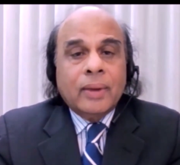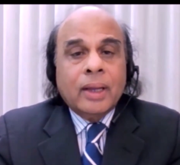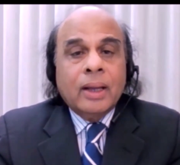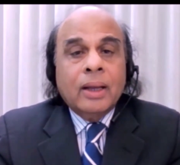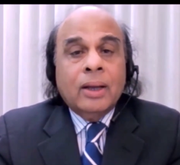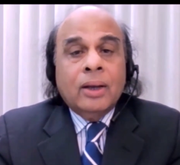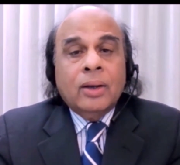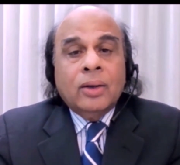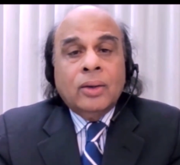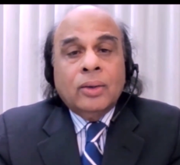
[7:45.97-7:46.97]

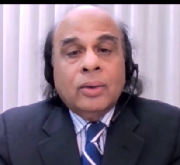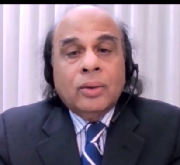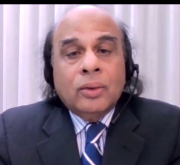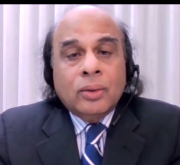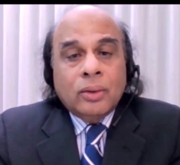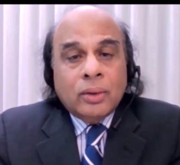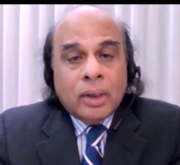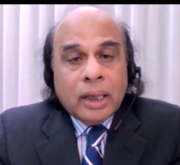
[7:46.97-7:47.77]
(no one is talking)